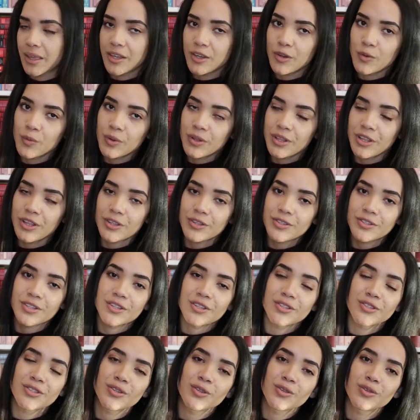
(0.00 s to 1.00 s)
He really looks
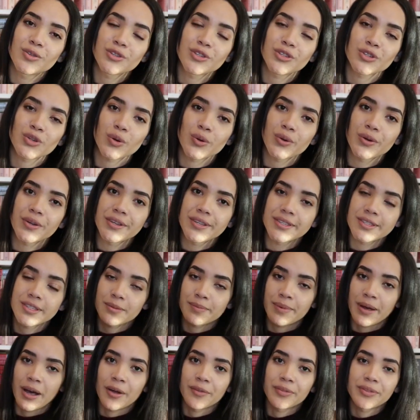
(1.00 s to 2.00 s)
into the stories
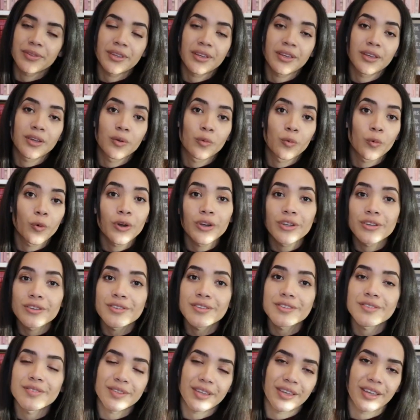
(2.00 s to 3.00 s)
about the
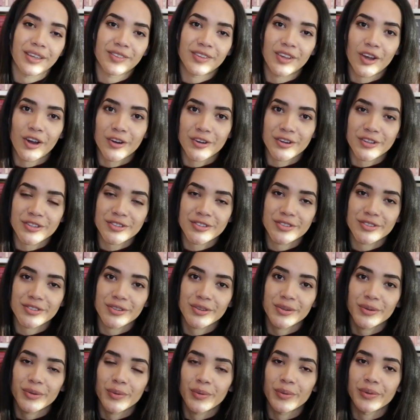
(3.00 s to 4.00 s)
royals and the artists
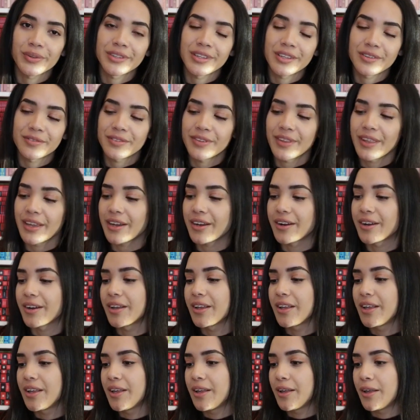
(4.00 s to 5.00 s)
who lived there.
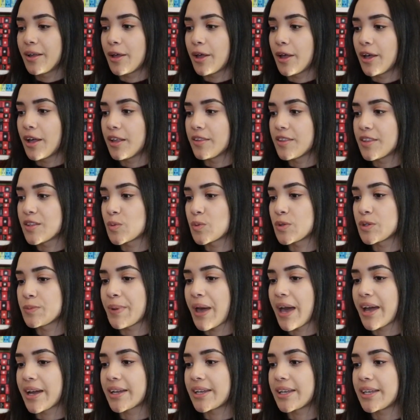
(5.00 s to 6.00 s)
Uh, this was
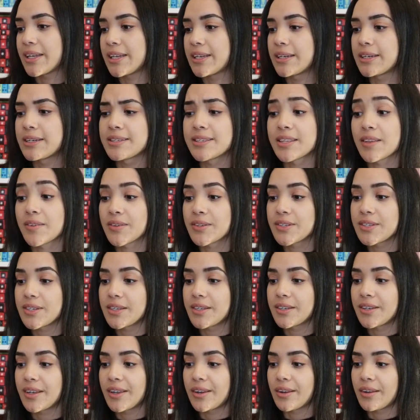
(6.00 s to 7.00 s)
back in
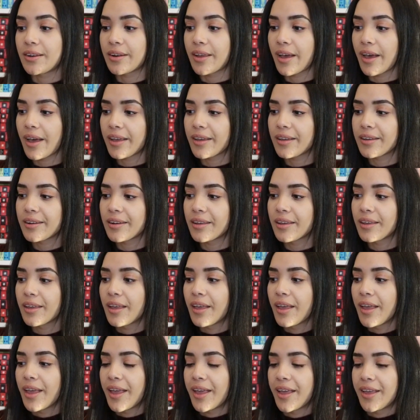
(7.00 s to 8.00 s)
1789
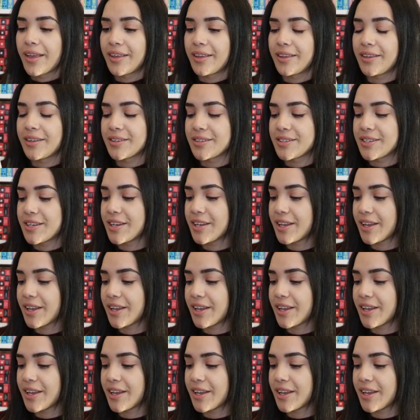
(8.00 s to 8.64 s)
and